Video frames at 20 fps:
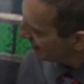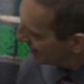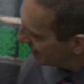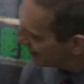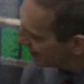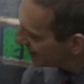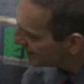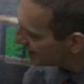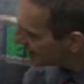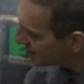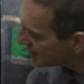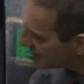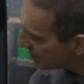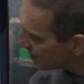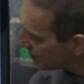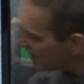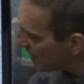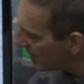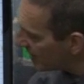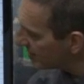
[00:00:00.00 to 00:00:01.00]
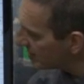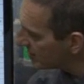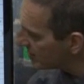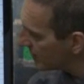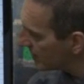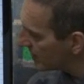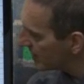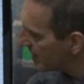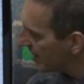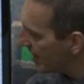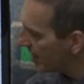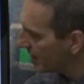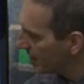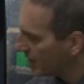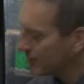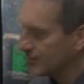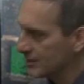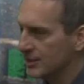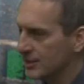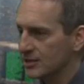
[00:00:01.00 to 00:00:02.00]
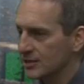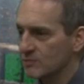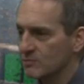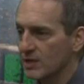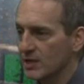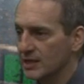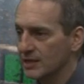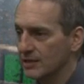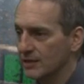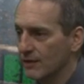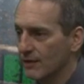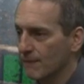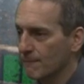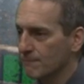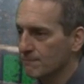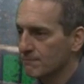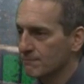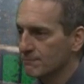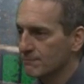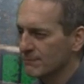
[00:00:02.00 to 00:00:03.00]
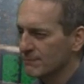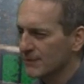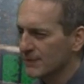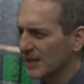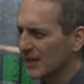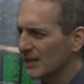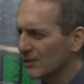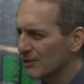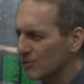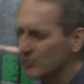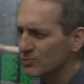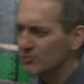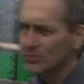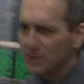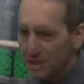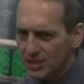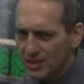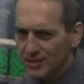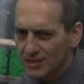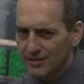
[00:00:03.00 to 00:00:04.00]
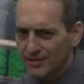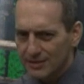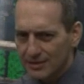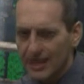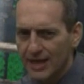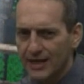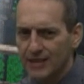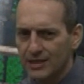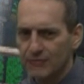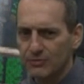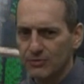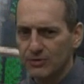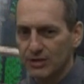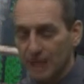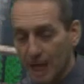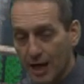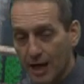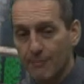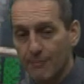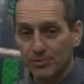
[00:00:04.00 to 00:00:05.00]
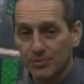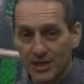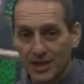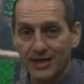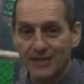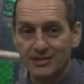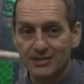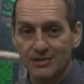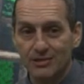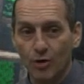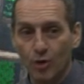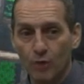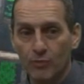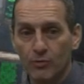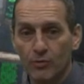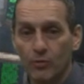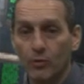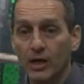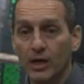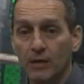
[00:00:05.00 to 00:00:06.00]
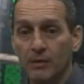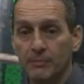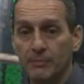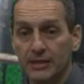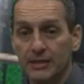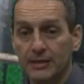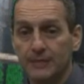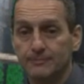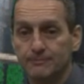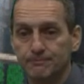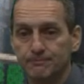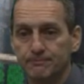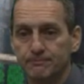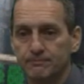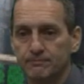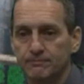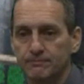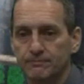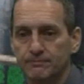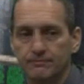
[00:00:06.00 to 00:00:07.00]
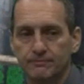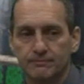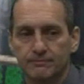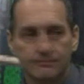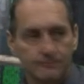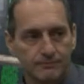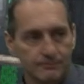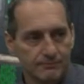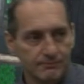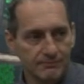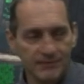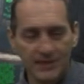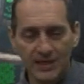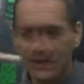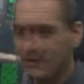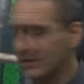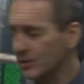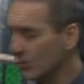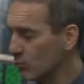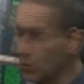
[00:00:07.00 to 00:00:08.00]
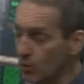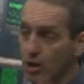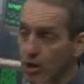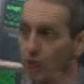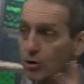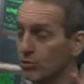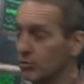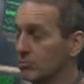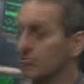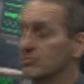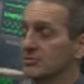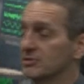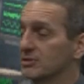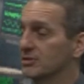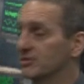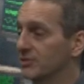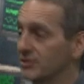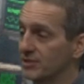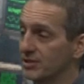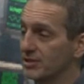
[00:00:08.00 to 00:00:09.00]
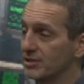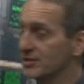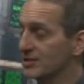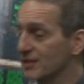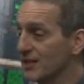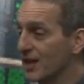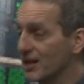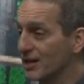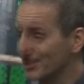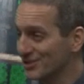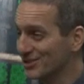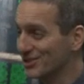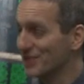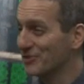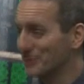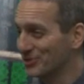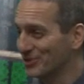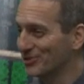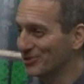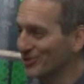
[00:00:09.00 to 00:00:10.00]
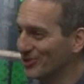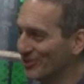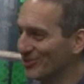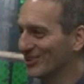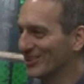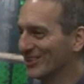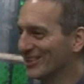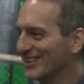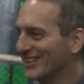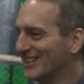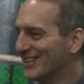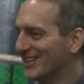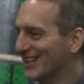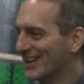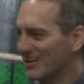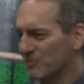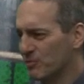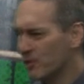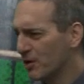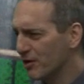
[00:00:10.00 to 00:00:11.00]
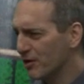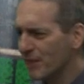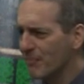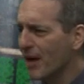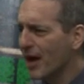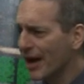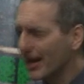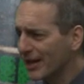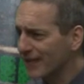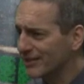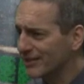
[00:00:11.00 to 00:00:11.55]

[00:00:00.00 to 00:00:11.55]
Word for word: the disadvantage of a Gantt, I think, is right here. It looks really kind of complex and overwhelming. It's like, whoa, you know, there's a lot of stuff to do. And where am I?